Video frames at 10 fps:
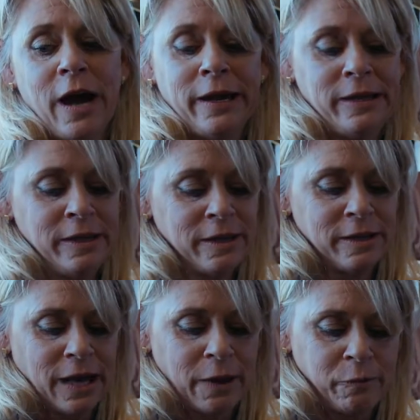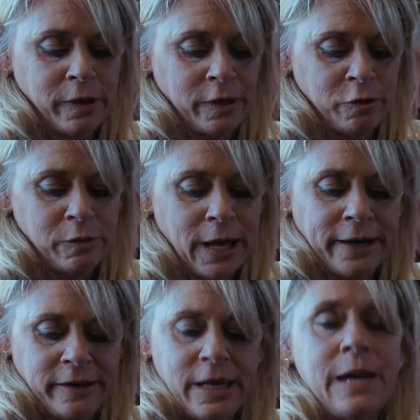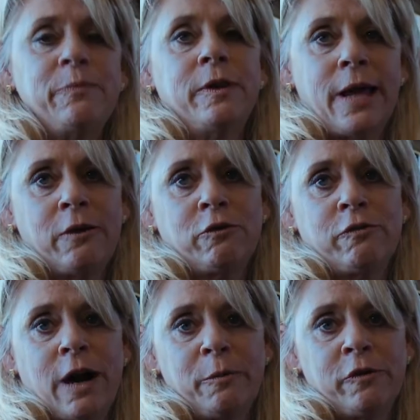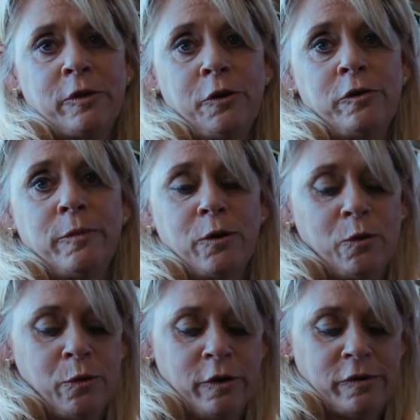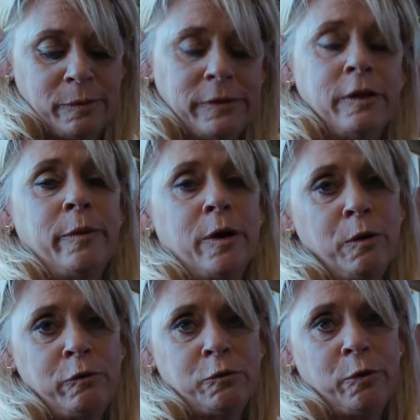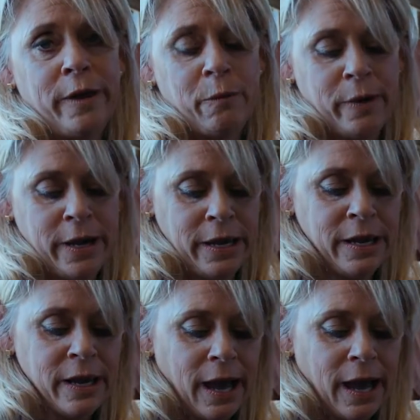I really do like to keep the natural fibers close to my horse. I'm a little bit old school that way.